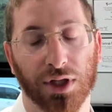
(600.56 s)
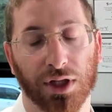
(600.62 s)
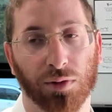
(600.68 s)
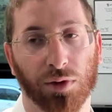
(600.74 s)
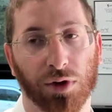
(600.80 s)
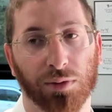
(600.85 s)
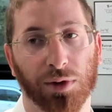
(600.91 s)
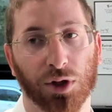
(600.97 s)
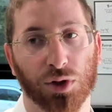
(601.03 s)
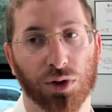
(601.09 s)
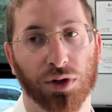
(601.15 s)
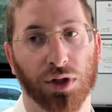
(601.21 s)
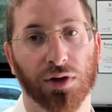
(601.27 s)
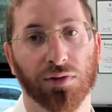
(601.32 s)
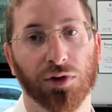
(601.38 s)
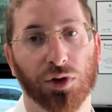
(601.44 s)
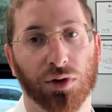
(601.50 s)
is, and you want to make sure
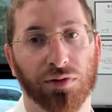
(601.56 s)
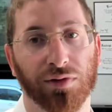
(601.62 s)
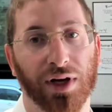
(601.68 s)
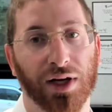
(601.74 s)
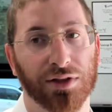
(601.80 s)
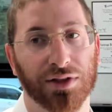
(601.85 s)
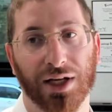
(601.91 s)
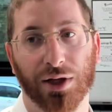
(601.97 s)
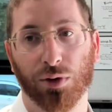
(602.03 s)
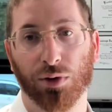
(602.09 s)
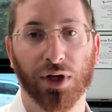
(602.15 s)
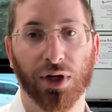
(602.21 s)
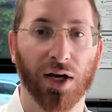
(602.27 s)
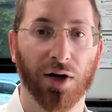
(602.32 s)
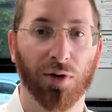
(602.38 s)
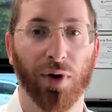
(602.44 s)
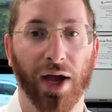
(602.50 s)
the inventory value is not going
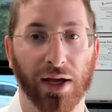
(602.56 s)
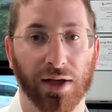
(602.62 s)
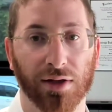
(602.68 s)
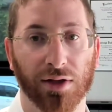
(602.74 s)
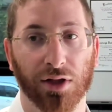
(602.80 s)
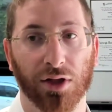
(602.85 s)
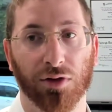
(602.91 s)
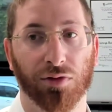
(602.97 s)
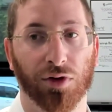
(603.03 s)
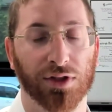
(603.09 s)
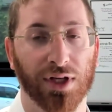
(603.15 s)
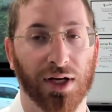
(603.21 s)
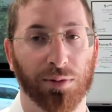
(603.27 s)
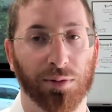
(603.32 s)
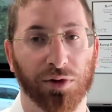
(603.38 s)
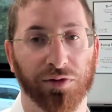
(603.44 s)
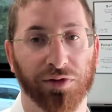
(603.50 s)
out of whack. For
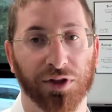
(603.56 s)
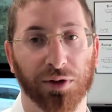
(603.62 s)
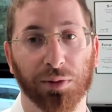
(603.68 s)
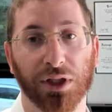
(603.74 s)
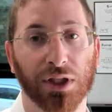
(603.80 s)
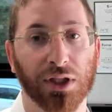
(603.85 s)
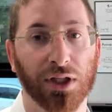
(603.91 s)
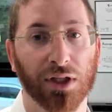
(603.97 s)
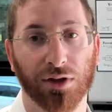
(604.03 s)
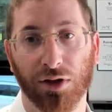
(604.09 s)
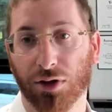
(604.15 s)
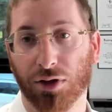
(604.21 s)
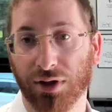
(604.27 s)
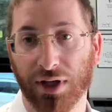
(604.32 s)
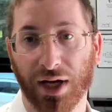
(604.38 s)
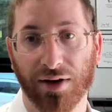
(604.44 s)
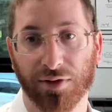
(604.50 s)
example, if at the beginning of the
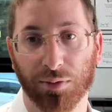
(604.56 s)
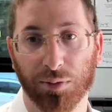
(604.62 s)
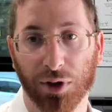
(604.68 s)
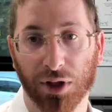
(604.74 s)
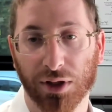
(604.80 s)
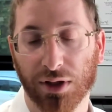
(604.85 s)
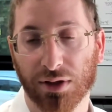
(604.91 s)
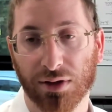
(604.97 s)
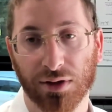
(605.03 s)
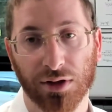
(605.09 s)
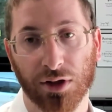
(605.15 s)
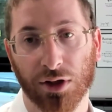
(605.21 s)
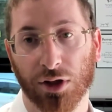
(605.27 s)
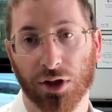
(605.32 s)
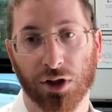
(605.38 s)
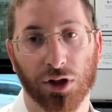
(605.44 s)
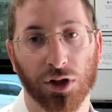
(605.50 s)
year you have $1 million,
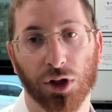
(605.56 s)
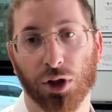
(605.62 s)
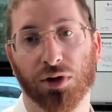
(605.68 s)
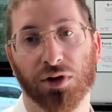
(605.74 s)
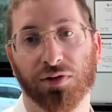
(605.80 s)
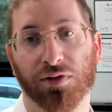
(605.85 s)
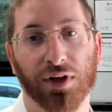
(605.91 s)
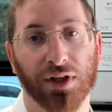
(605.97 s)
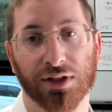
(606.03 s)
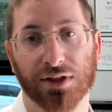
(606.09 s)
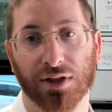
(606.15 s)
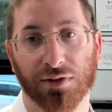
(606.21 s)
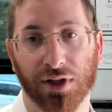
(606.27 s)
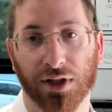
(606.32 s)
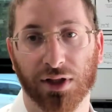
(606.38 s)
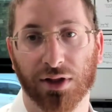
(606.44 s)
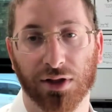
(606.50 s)
You don't want to find
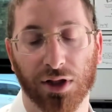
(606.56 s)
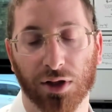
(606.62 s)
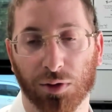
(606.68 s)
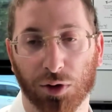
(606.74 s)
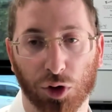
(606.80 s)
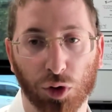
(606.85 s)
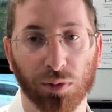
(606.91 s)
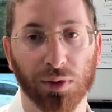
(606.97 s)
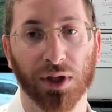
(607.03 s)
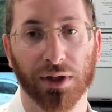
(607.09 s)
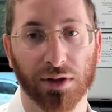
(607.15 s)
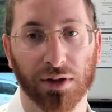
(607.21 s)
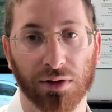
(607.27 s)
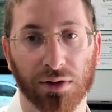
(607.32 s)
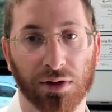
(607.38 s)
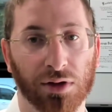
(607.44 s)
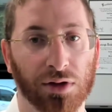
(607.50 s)
yourself at the end of the year with 2
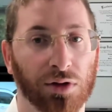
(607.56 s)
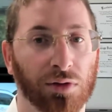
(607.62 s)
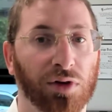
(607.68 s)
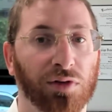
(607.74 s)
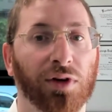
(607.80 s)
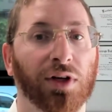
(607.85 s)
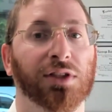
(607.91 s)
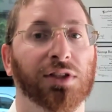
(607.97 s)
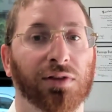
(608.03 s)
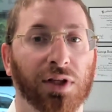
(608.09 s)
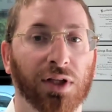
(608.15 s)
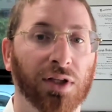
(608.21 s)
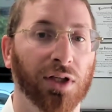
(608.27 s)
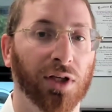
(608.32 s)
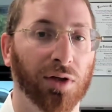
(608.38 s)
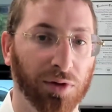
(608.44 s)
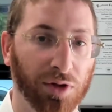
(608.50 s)
million. You want to find yourself at the
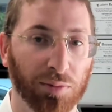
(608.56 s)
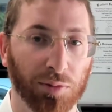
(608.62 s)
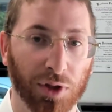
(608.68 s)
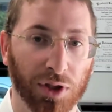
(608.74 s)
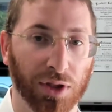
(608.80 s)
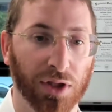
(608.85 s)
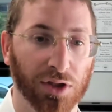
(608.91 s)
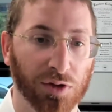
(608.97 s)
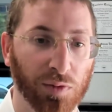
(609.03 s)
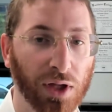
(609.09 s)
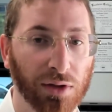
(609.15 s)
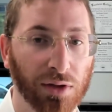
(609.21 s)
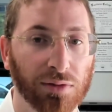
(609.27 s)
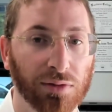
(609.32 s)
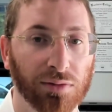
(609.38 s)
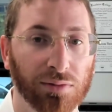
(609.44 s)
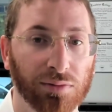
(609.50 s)
end of the year with 1 million as
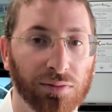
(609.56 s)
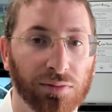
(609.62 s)
well.